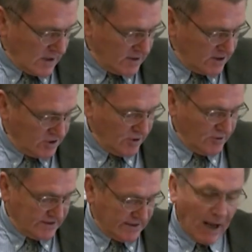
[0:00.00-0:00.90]
This year
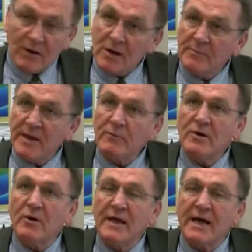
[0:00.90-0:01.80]
it's down a little bit.
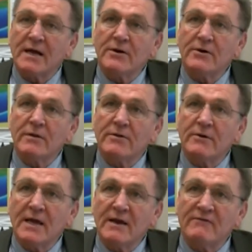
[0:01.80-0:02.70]
We only had
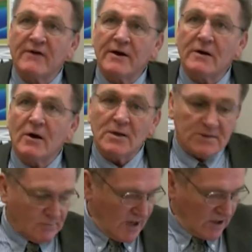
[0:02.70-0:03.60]
138 fire
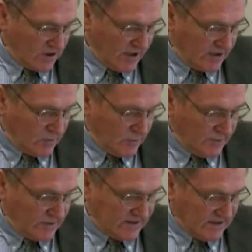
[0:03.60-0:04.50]
calls. We actually had
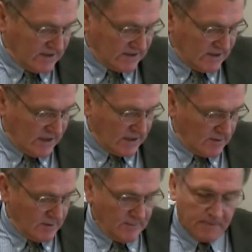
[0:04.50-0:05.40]

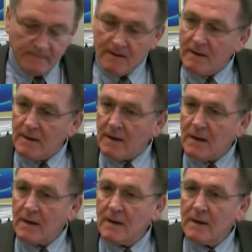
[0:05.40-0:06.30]
216
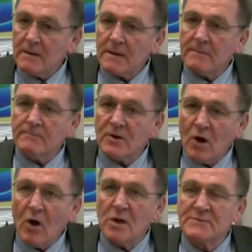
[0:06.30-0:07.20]

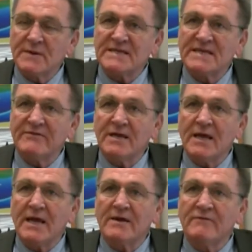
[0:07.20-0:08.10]
calls, but
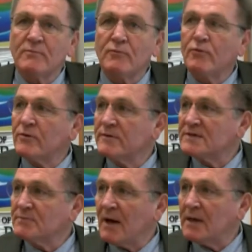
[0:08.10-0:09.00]
78 of them were
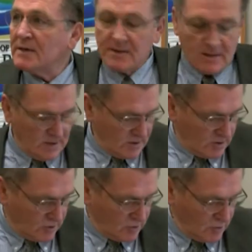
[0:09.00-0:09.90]
responded
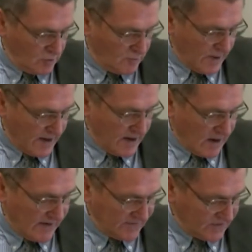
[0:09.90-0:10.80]
to by
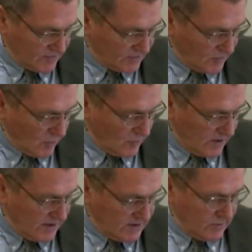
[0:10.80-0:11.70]
officers
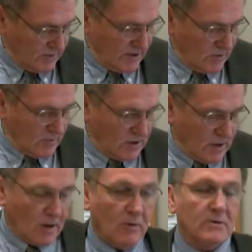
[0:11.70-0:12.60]
only, so they don't
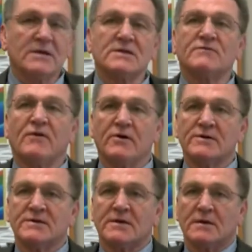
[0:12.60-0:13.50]
count as far
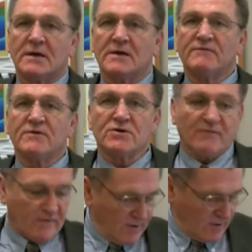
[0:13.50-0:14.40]
as an official
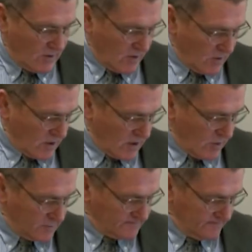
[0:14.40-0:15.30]
fire call out.